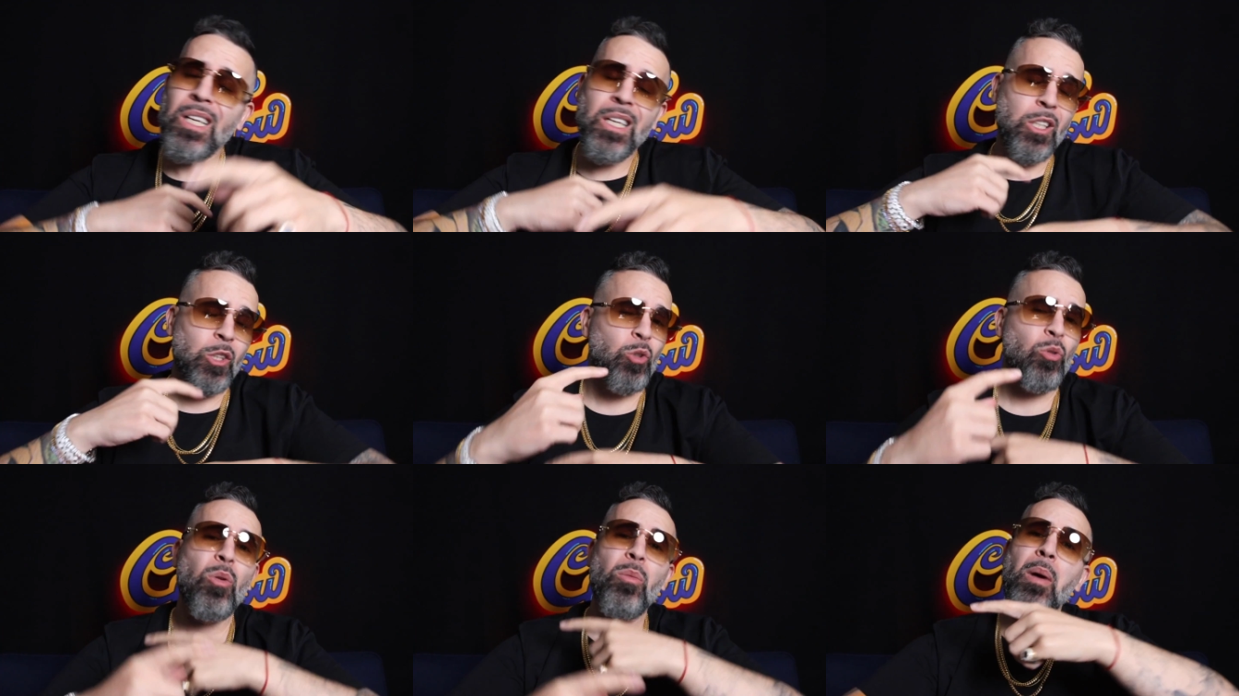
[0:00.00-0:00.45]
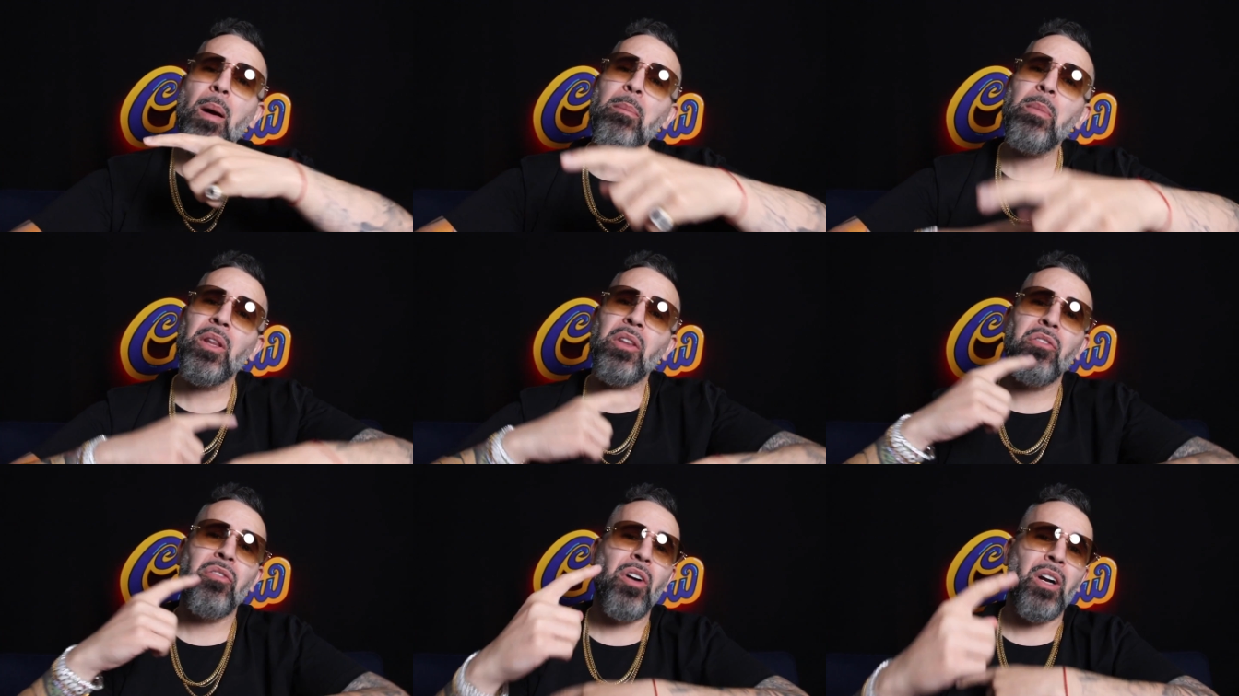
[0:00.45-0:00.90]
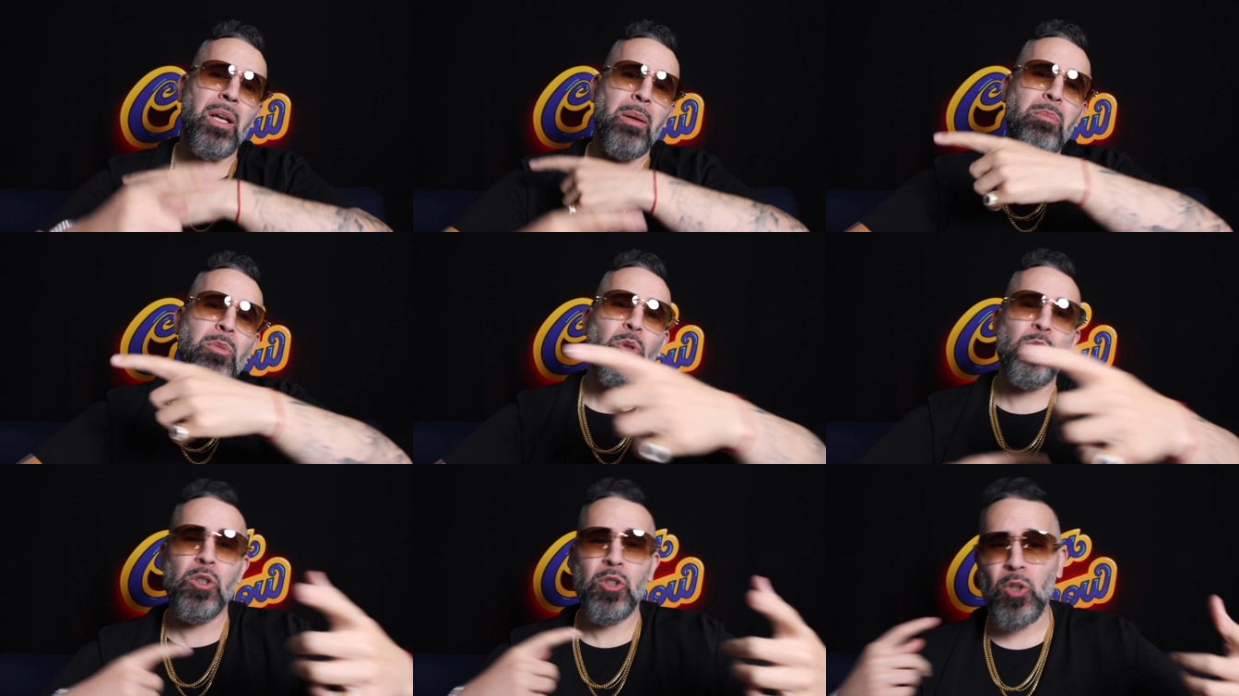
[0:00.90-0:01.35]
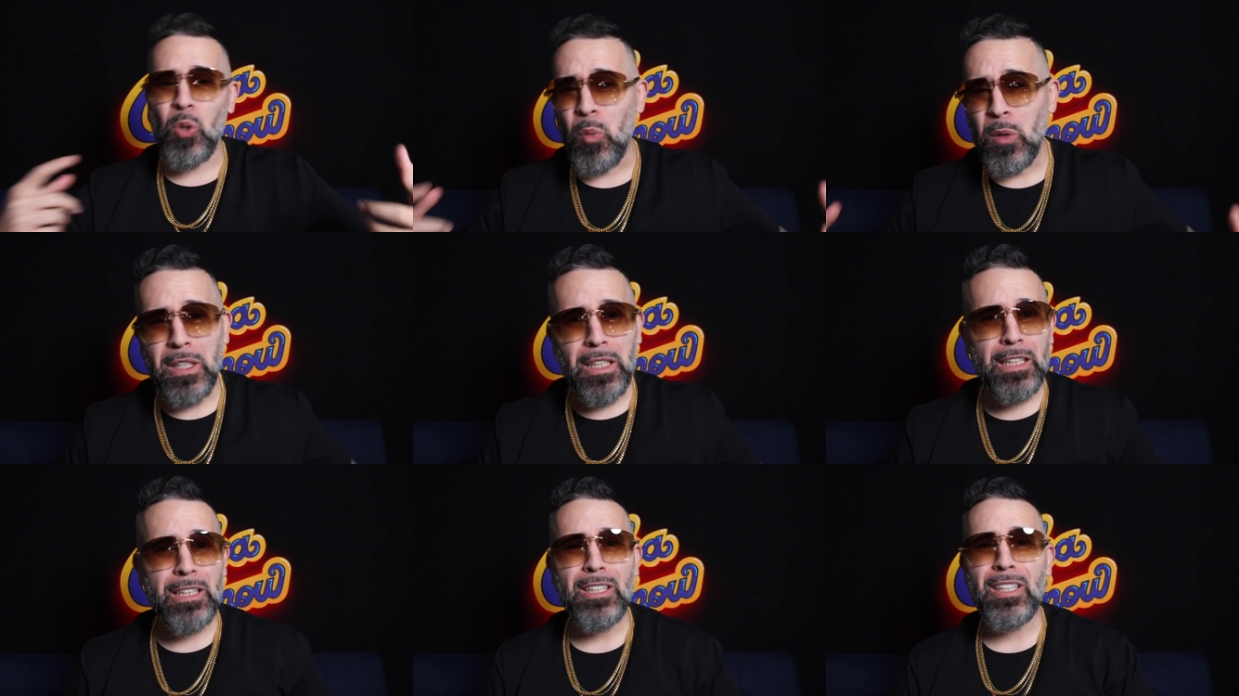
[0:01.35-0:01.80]
Let's roll my motherfucking music so
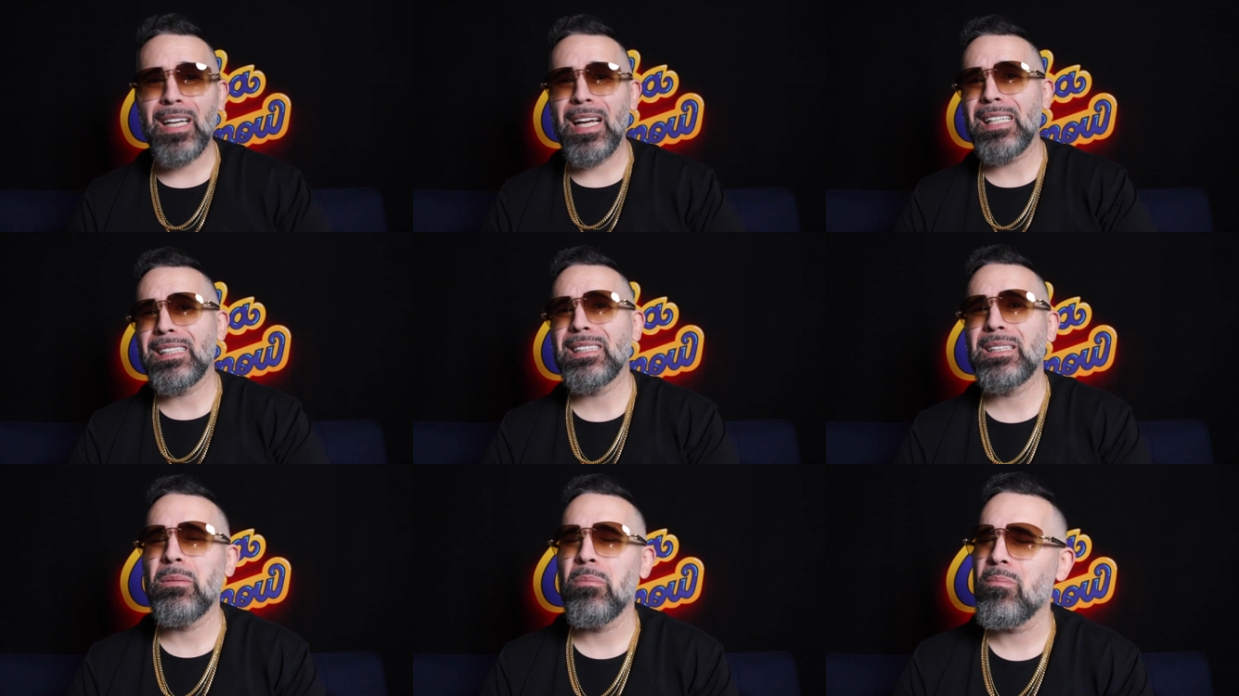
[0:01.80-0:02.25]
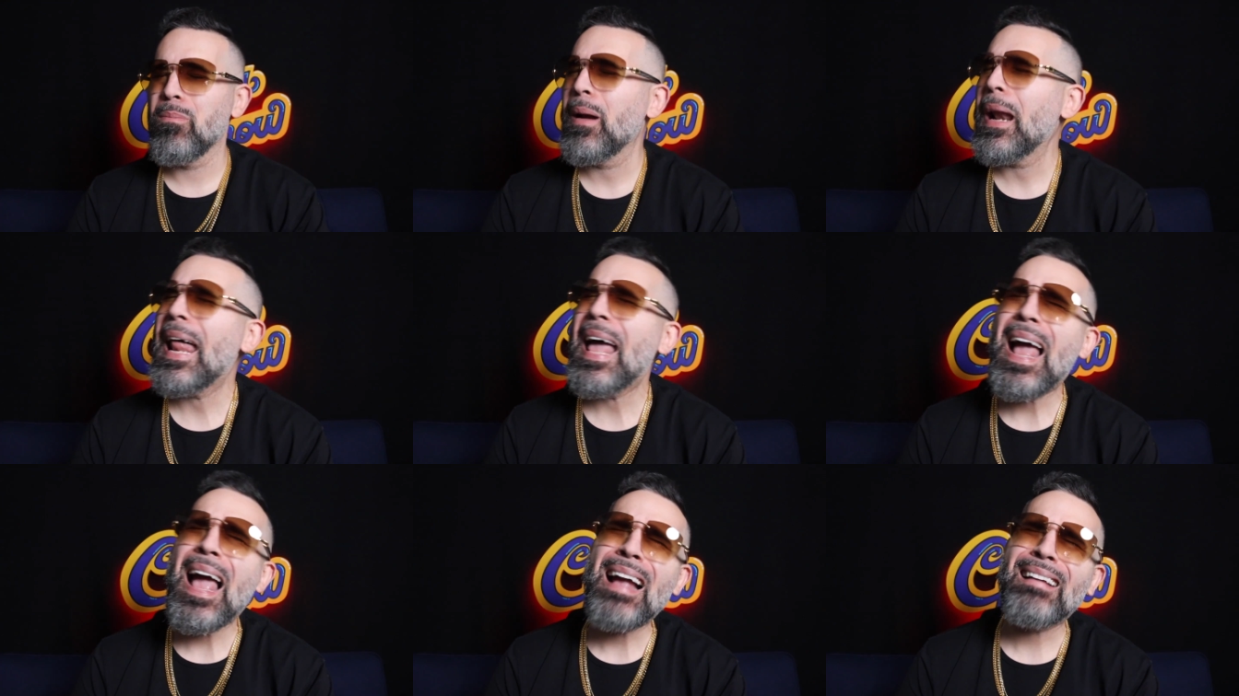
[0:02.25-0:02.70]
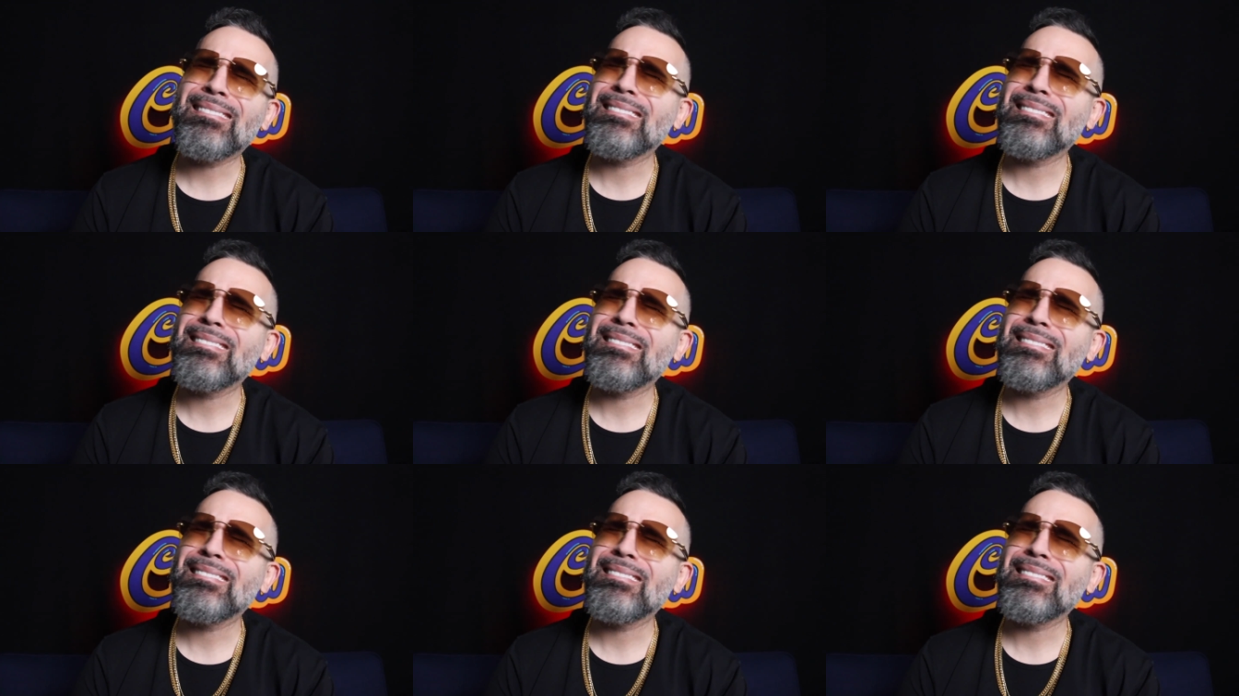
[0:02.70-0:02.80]
we can look at some black